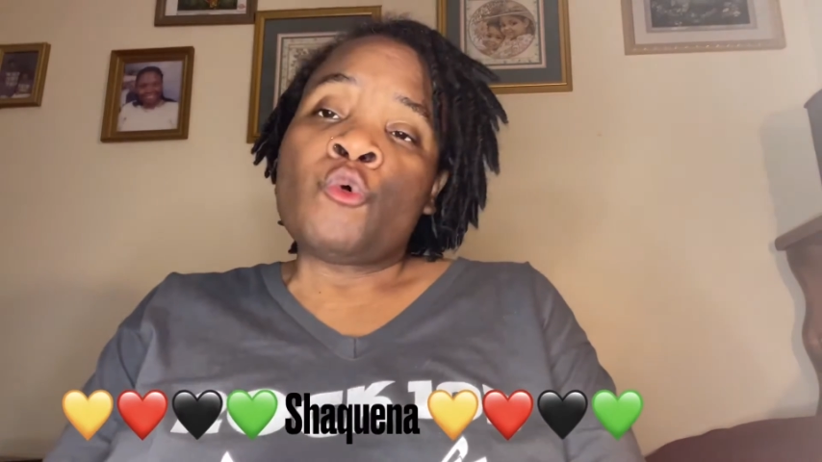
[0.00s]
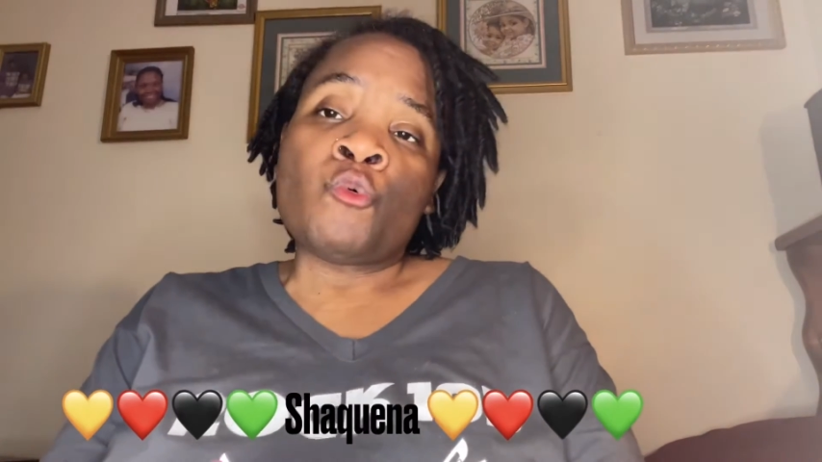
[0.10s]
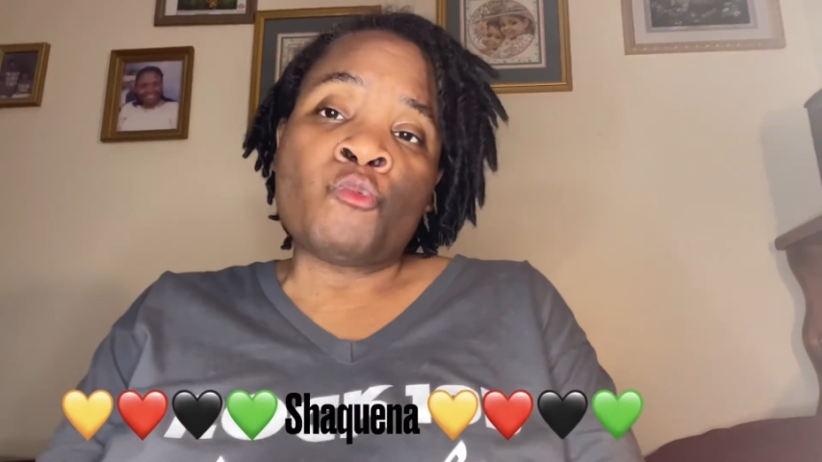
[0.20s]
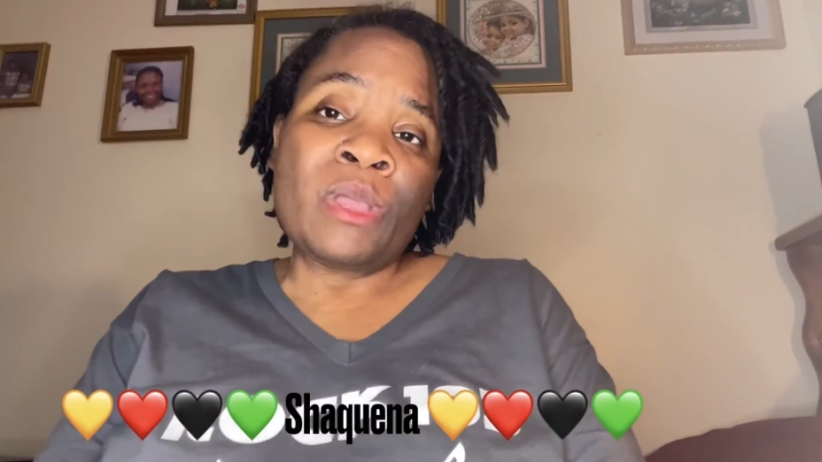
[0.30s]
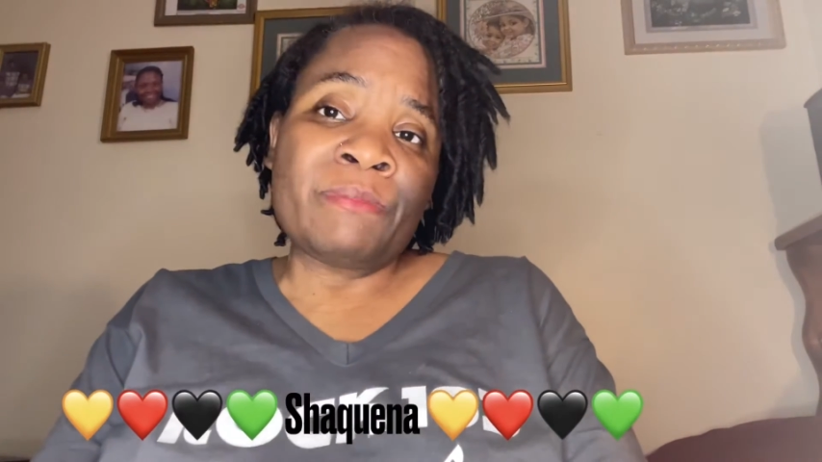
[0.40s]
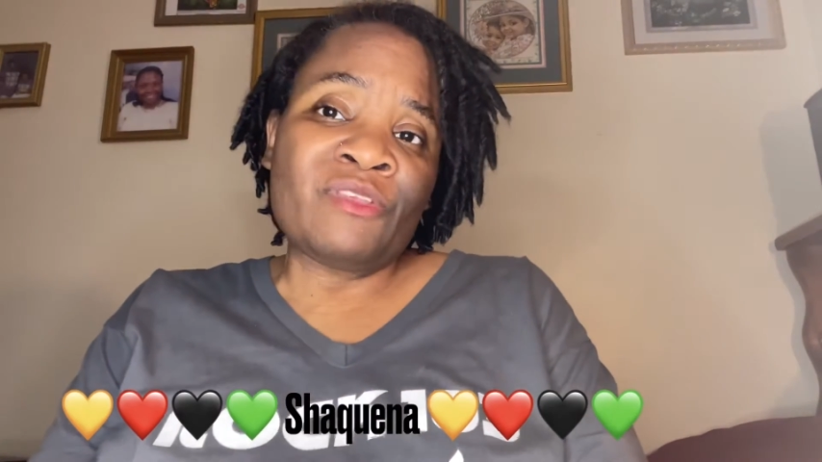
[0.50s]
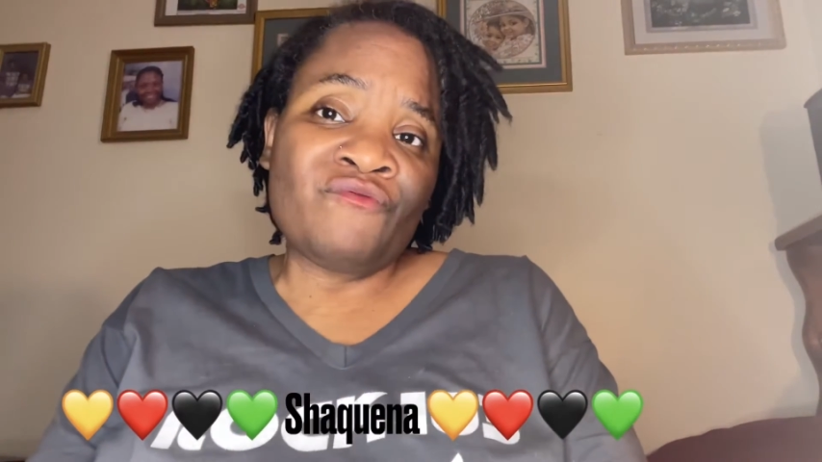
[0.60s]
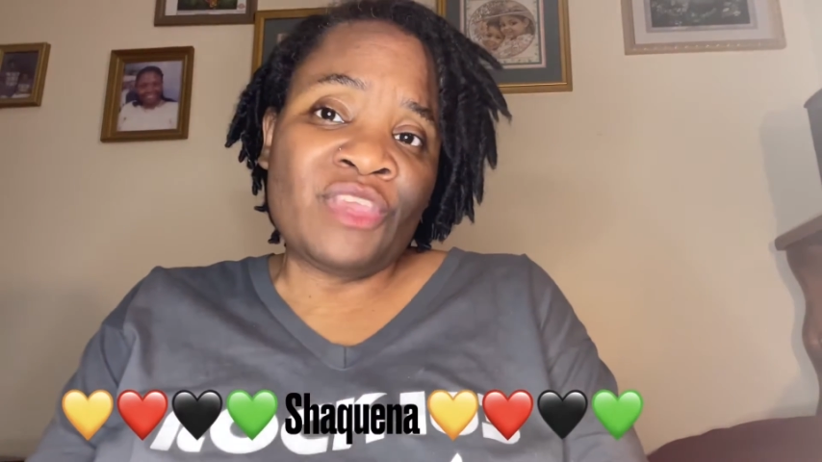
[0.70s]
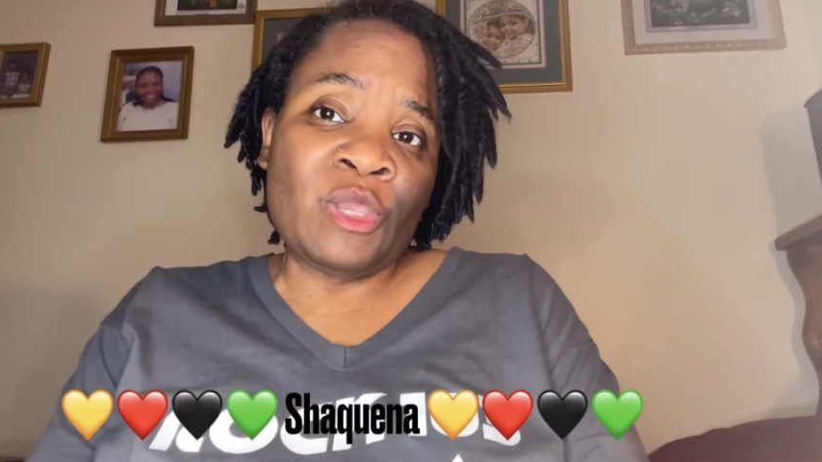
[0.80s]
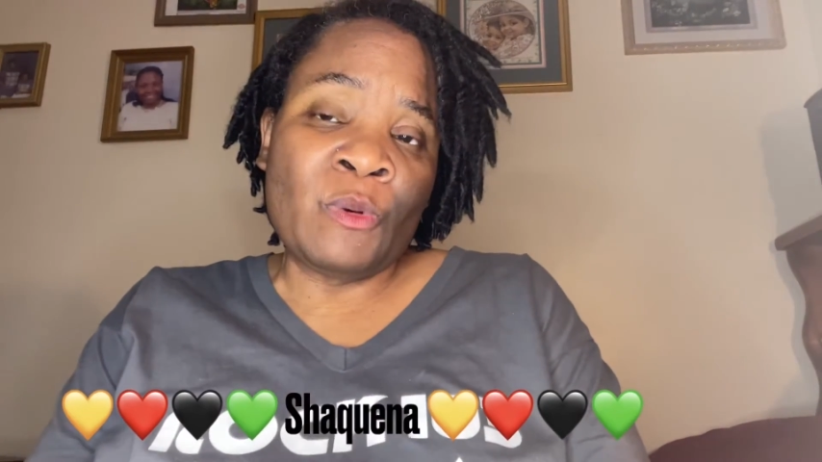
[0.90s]
women
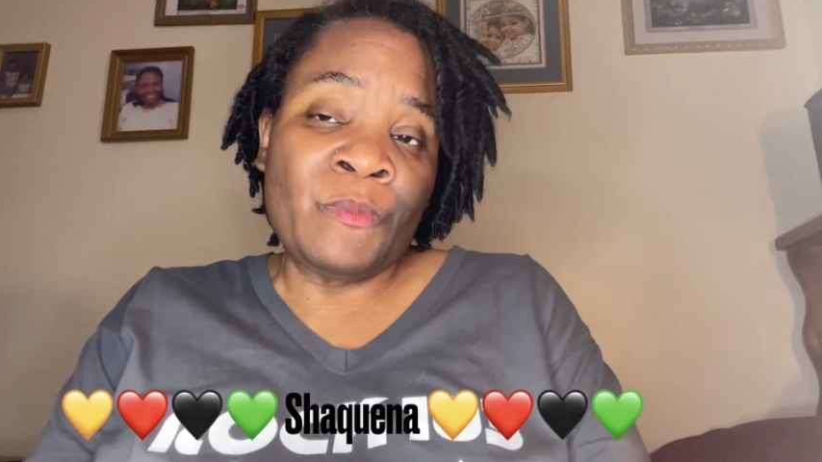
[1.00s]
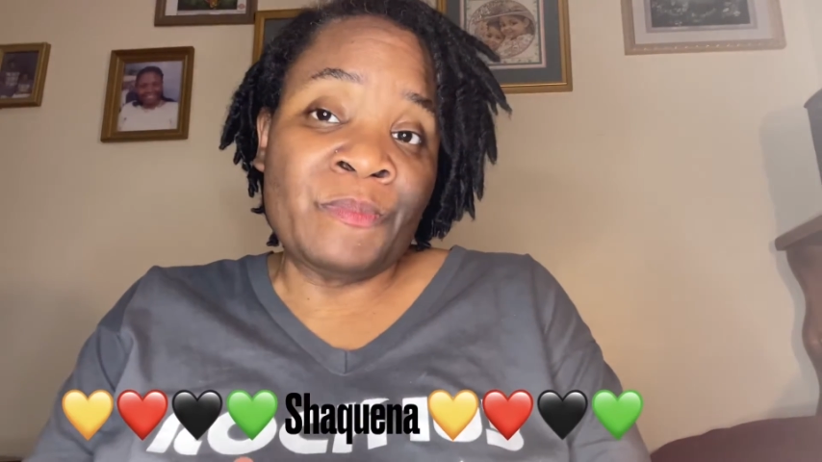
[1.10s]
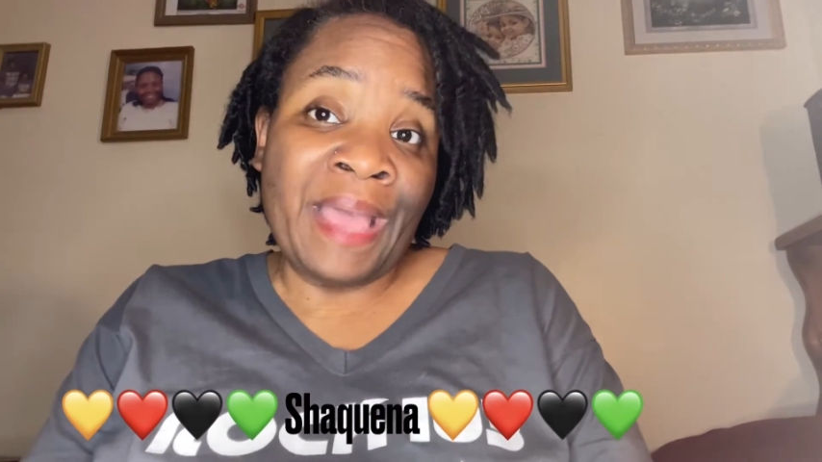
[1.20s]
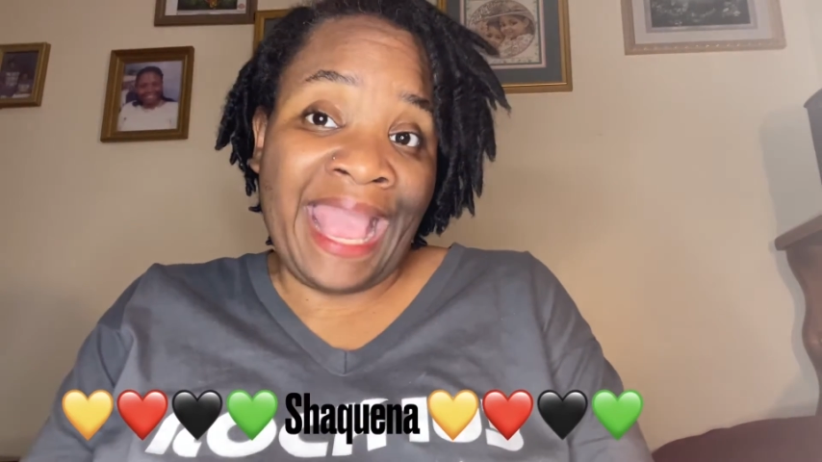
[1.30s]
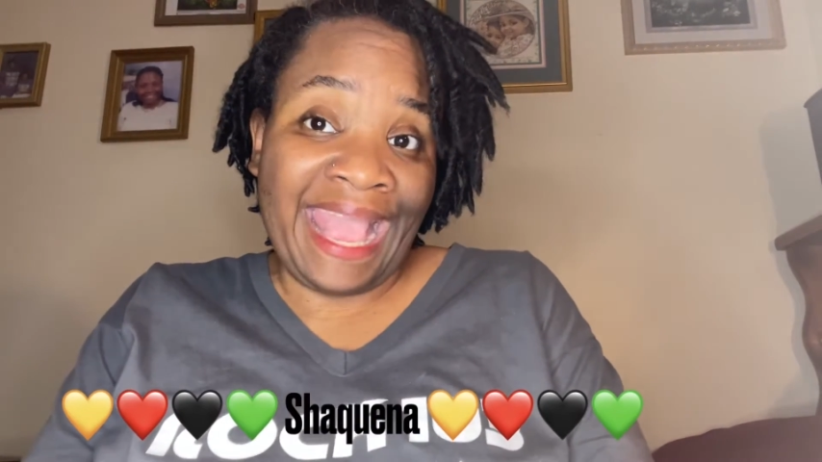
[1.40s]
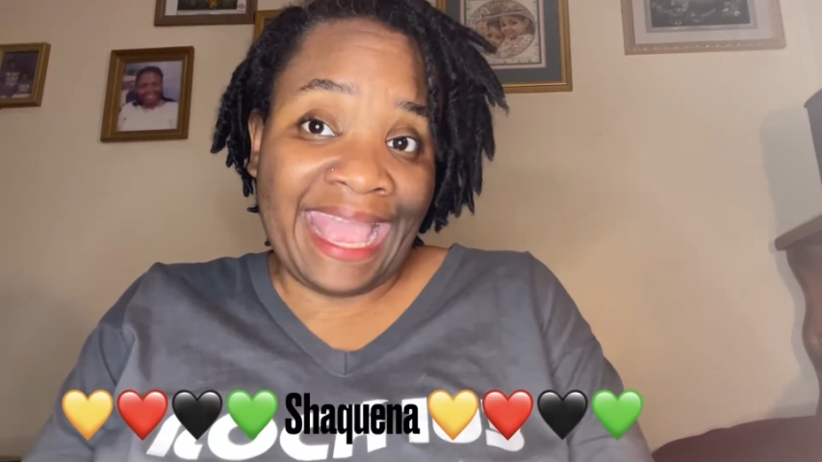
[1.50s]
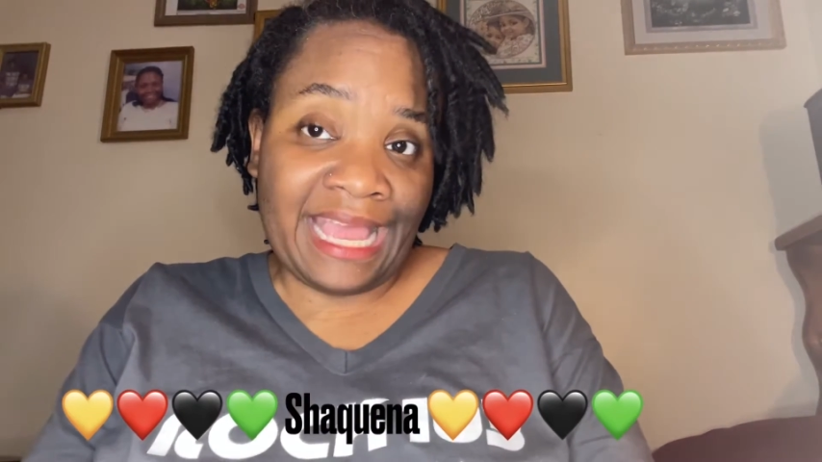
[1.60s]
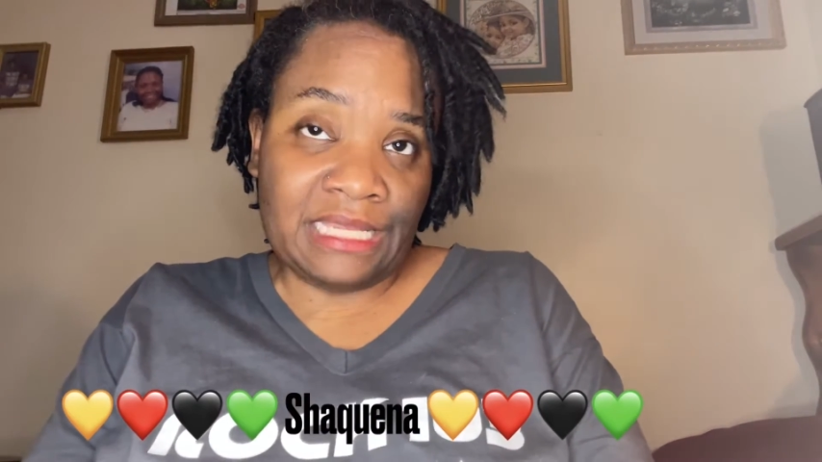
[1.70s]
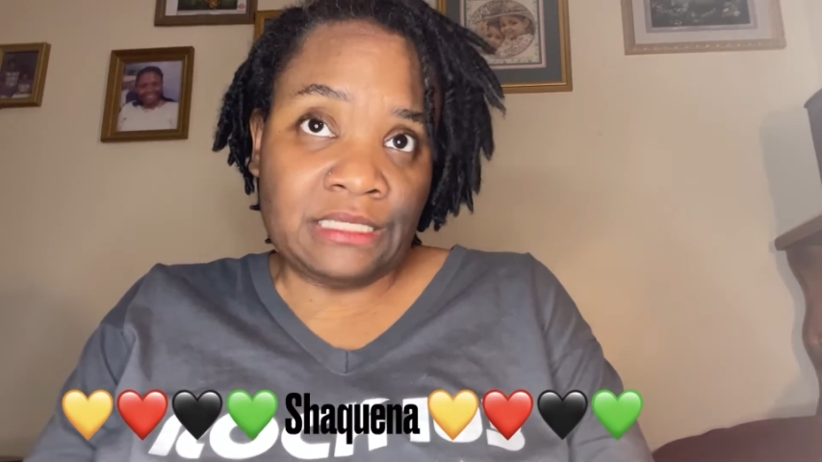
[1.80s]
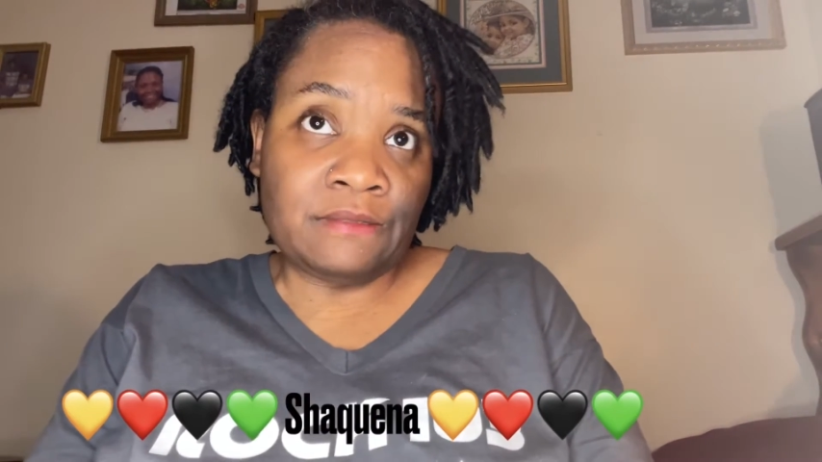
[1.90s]
feel bad